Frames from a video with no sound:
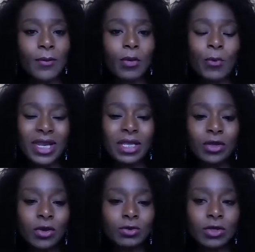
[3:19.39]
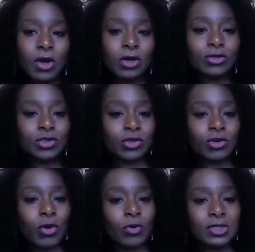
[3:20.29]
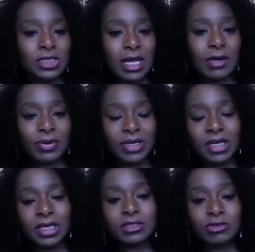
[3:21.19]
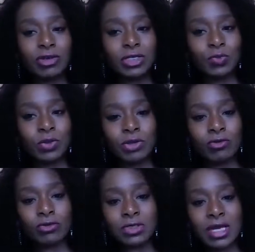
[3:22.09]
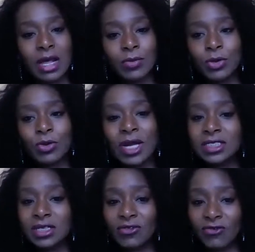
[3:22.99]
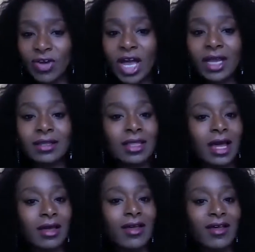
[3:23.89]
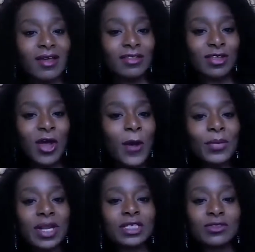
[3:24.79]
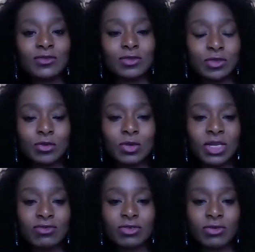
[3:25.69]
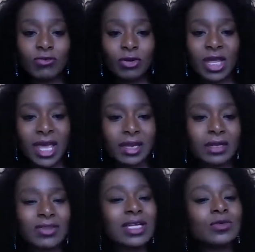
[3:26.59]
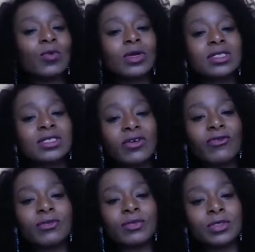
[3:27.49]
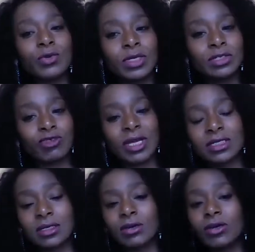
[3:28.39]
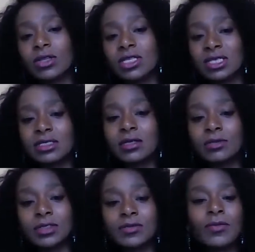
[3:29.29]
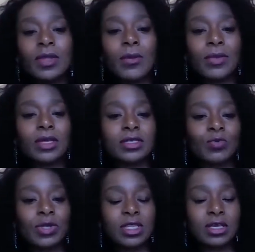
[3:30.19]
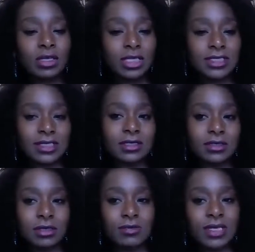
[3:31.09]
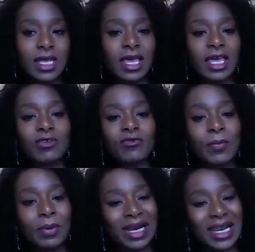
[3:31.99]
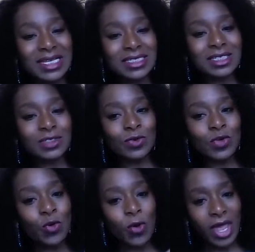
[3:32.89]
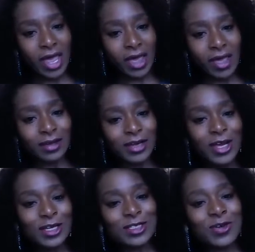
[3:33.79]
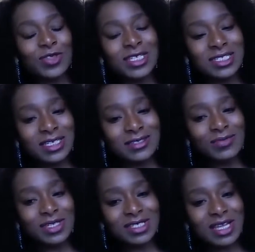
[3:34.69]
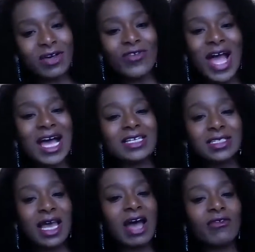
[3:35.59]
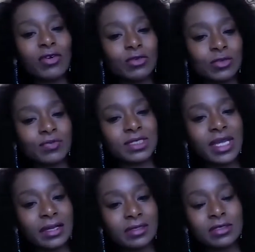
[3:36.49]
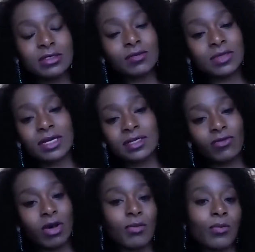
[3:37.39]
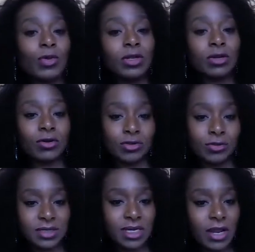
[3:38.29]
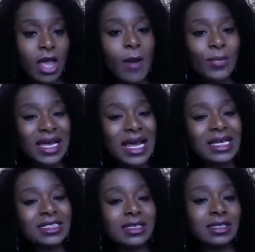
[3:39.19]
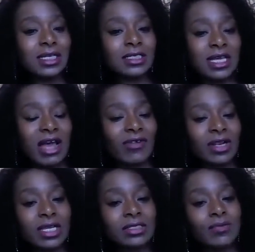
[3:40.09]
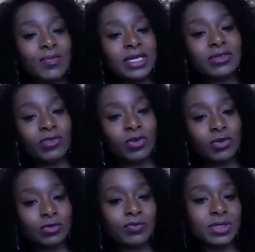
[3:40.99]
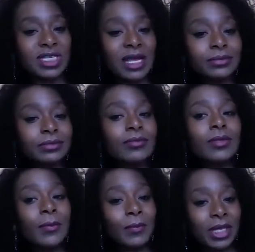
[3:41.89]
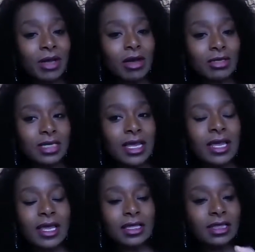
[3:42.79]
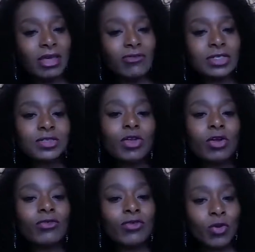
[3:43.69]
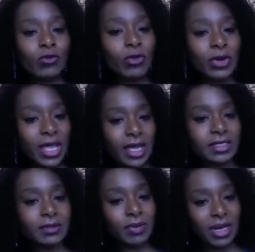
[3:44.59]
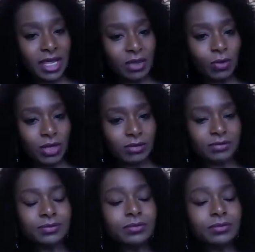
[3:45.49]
But when it goes onto your own scalp and it integrates with your own scalp, you'd actually find that the combination of the two gives you the full hair. Now, that's what's different between stranding and other systems, because with the other systems, it replaces your hair. So the system itself has to have 100%, and sometimes they've got more than 100%, but it actually needs to have at least a base of 100% because there is none of your own hair to play with.